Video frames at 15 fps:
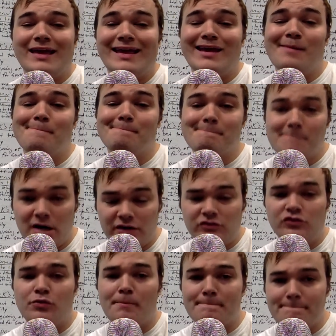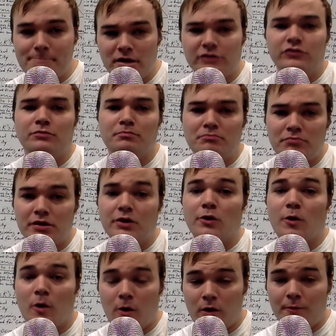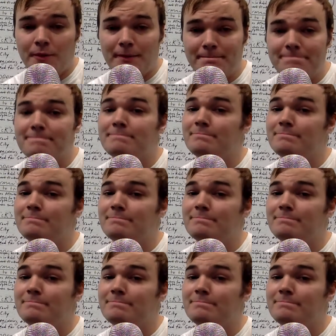a much, much bigger army.